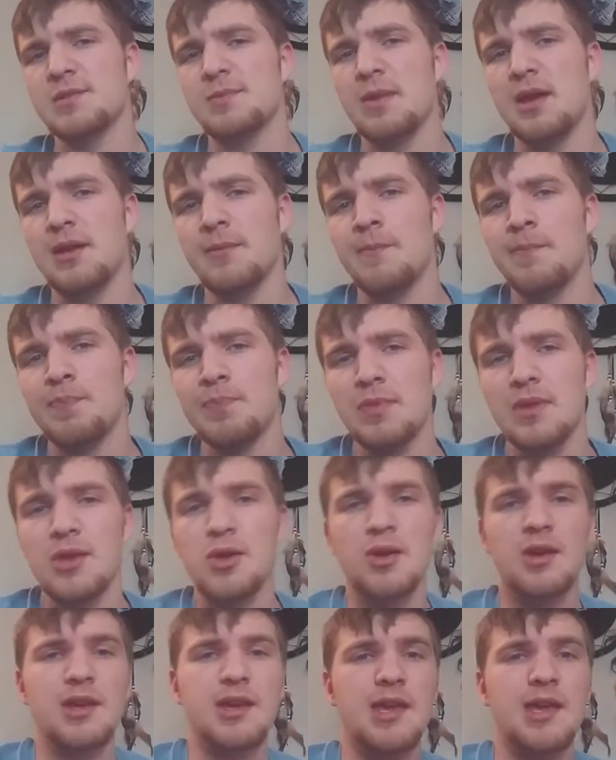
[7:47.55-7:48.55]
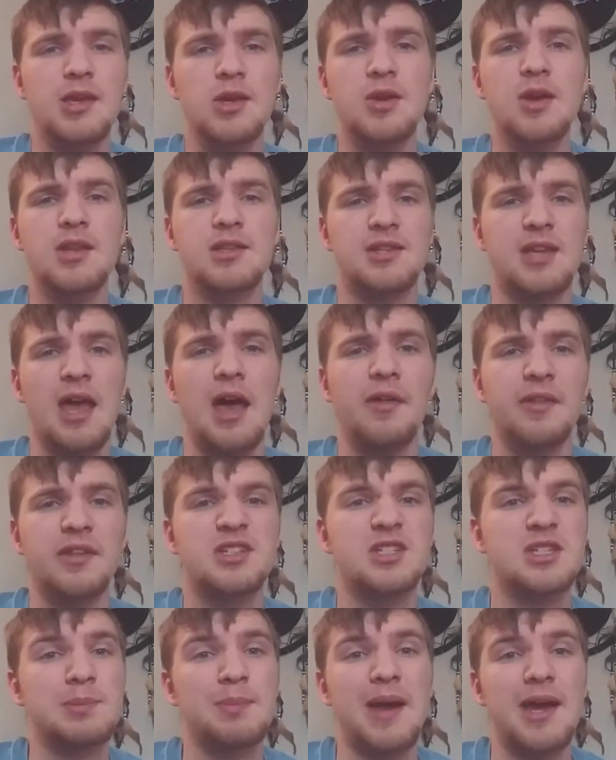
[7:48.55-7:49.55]
I mean, you can tell
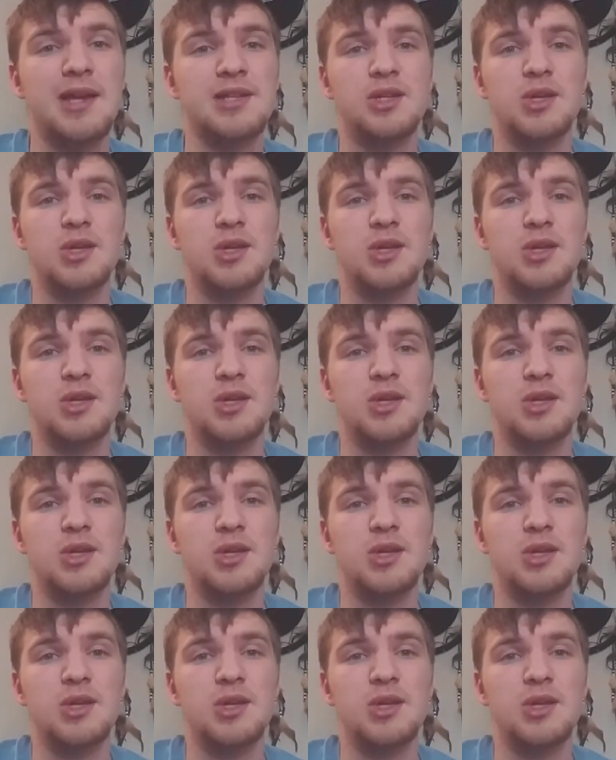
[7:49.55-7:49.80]
it's spicy.